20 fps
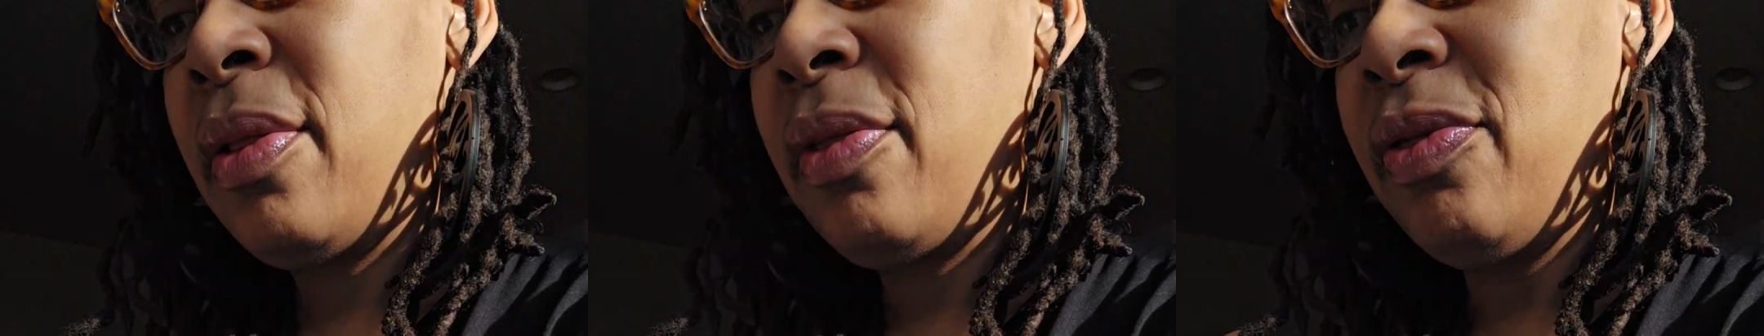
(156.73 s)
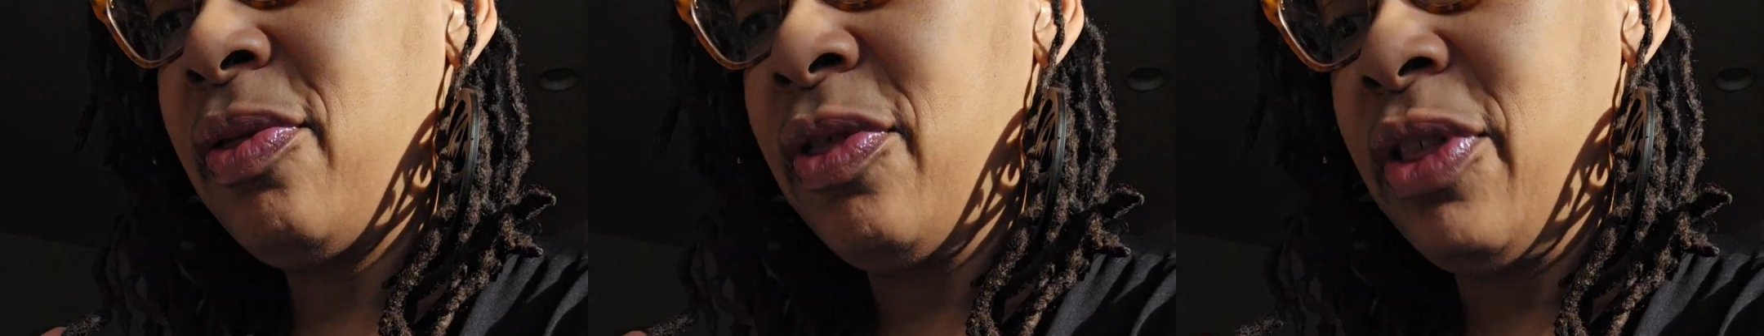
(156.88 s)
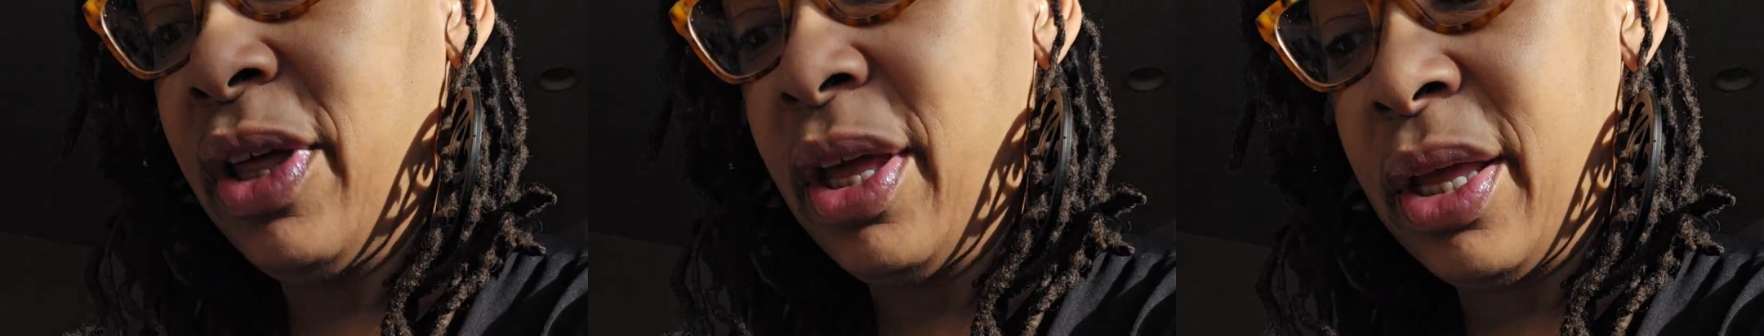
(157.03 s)

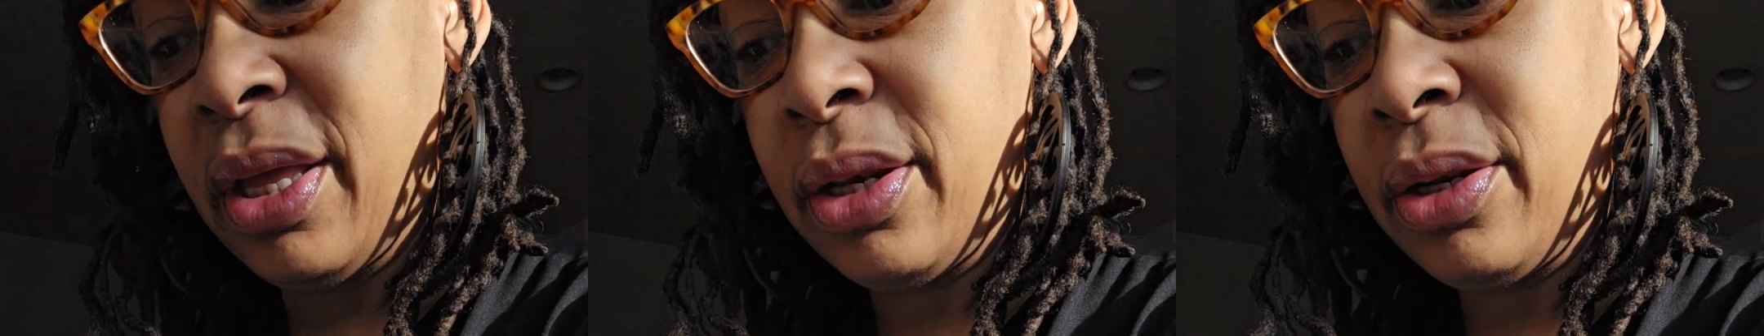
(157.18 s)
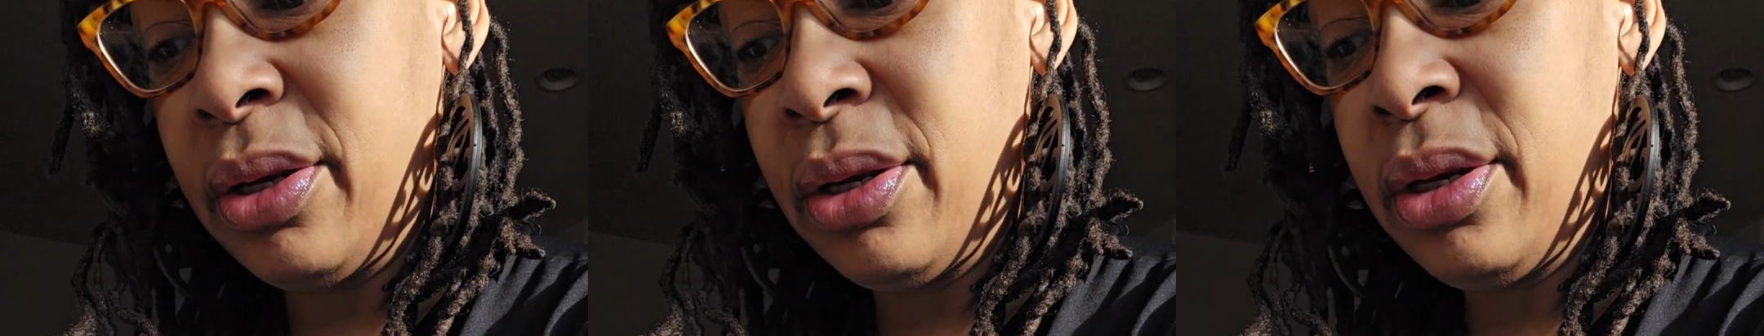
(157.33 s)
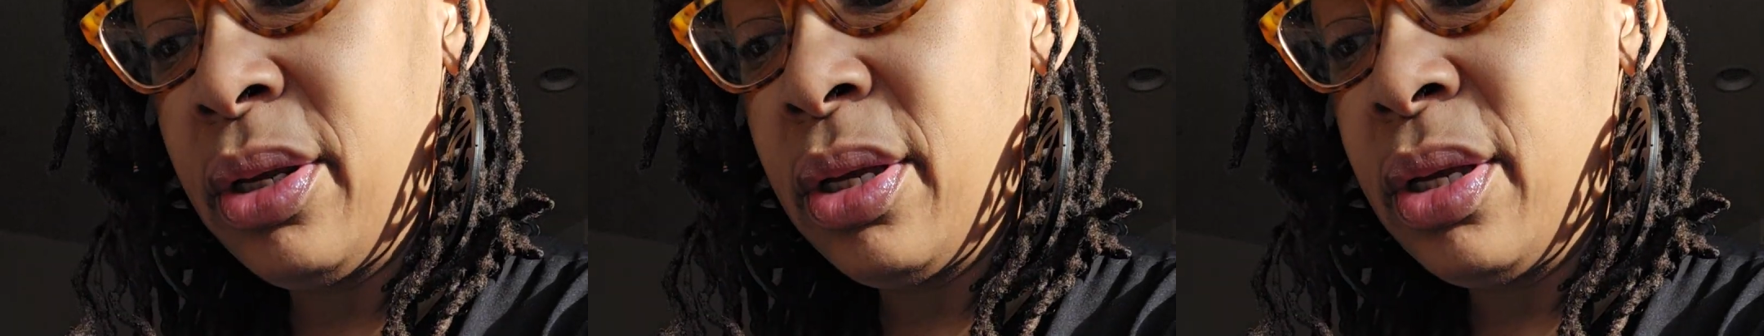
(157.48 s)

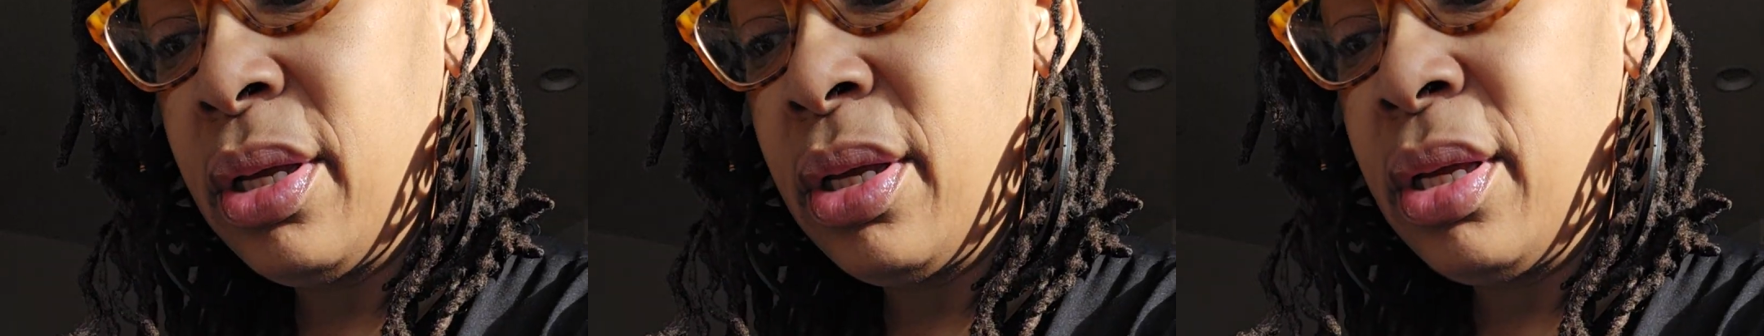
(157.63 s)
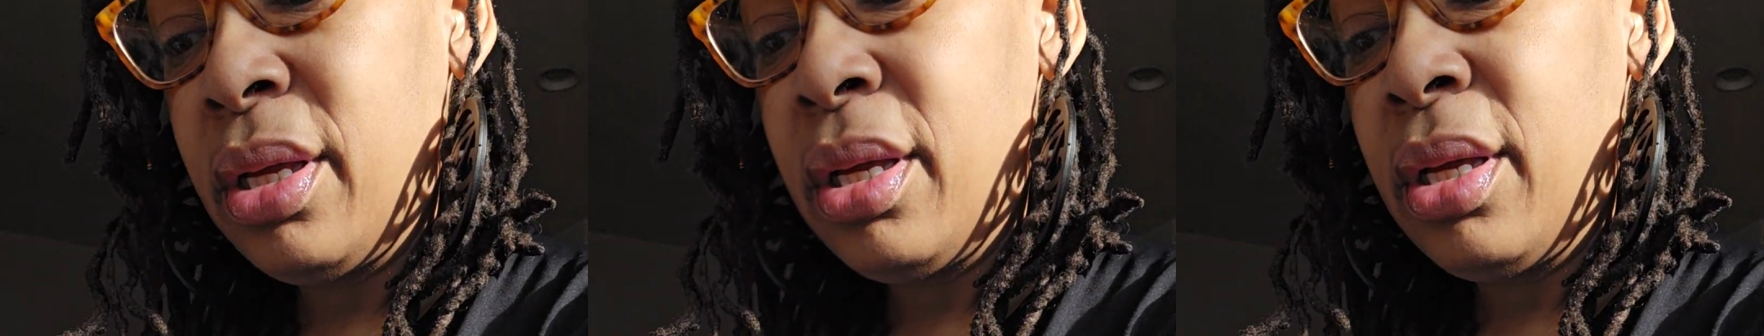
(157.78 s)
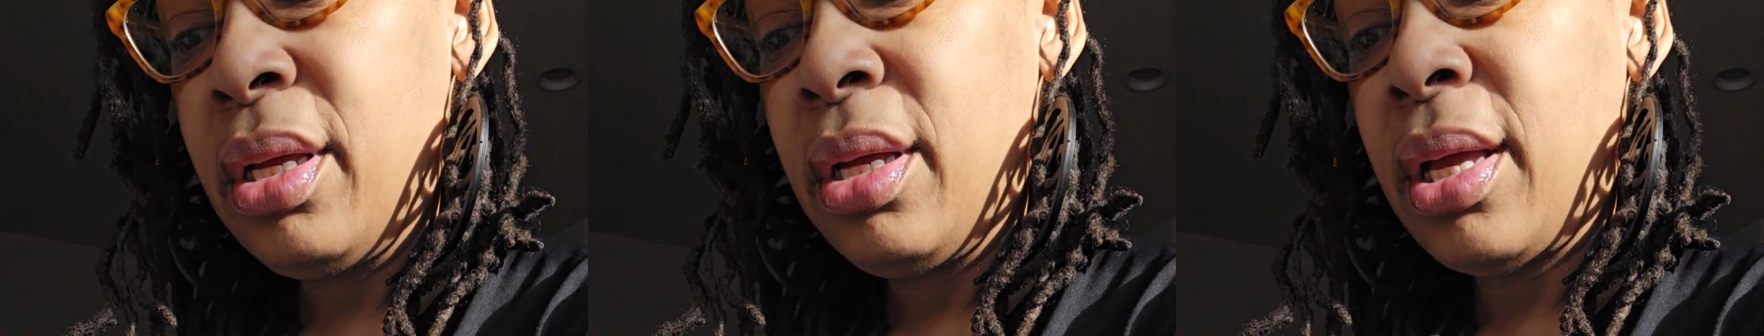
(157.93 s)
then
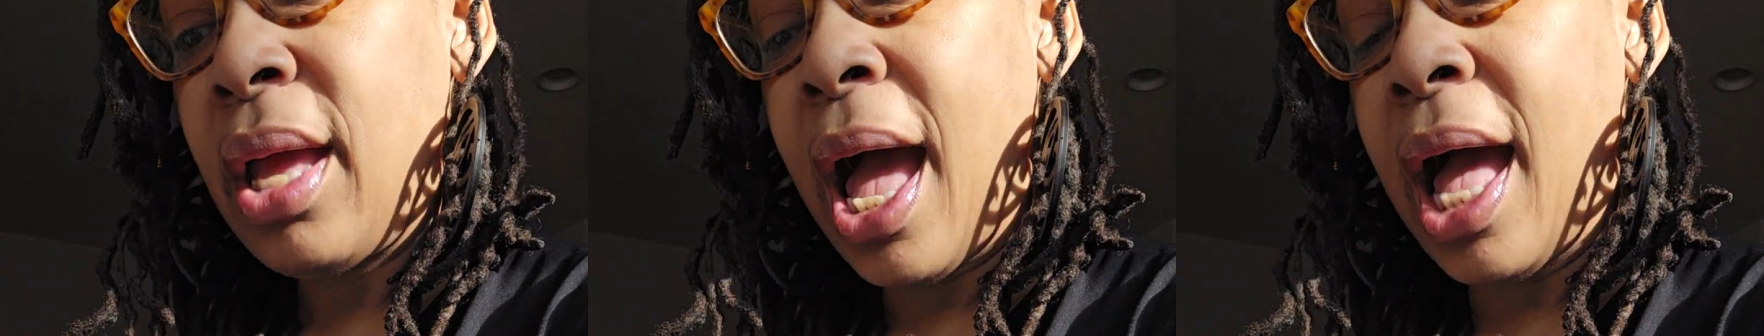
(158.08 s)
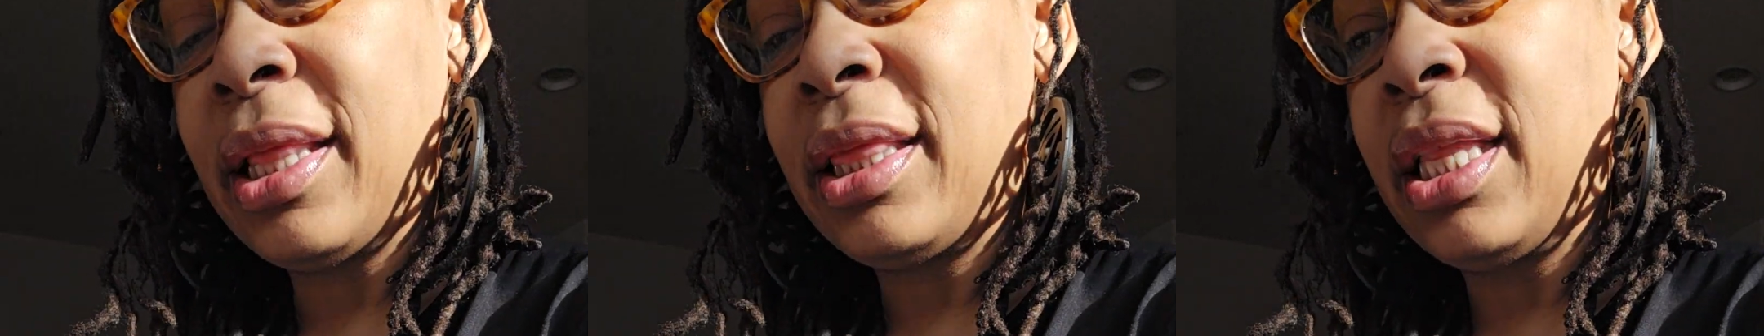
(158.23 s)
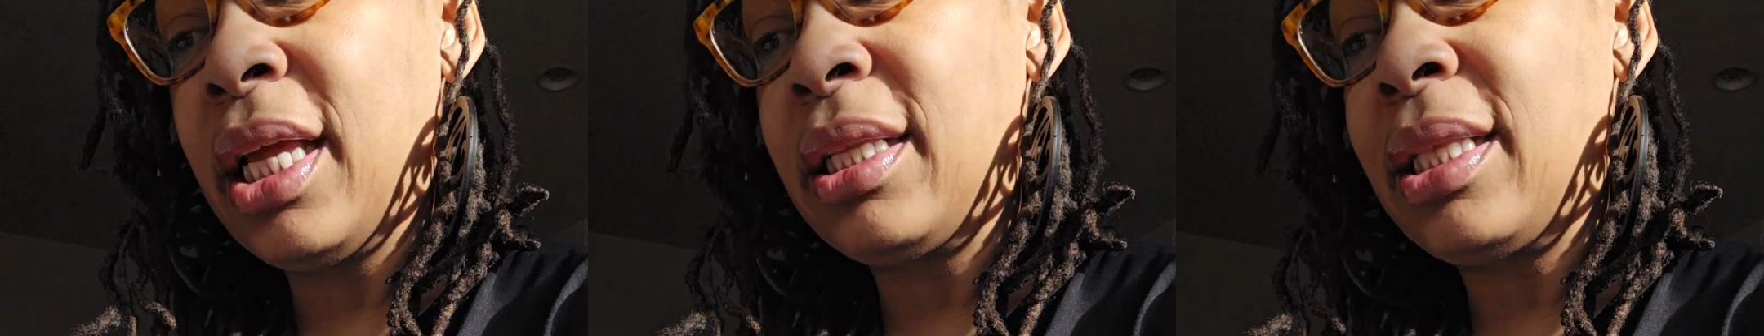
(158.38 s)

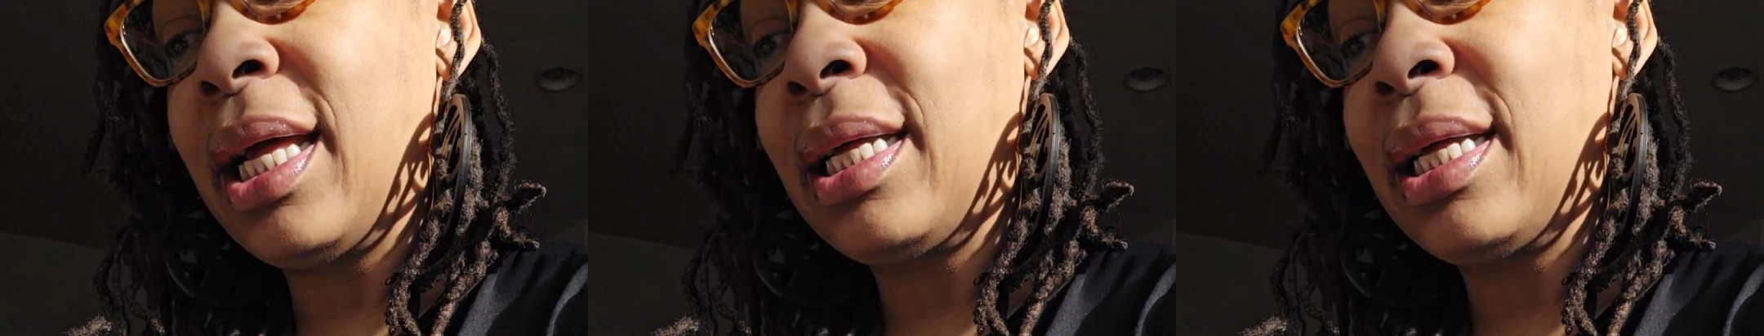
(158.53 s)
I think